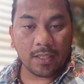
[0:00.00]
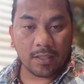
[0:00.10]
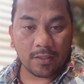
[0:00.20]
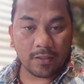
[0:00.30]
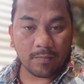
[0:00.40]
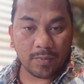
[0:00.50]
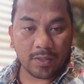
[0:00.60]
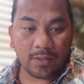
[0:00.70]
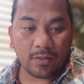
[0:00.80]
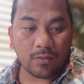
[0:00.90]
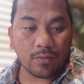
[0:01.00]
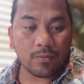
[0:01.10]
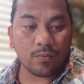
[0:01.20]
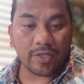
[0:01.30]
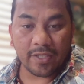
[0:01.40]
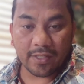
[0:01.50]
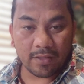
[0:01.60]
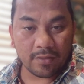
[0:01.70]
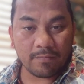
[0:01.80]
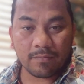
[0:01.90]
We're
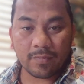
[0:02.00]
here.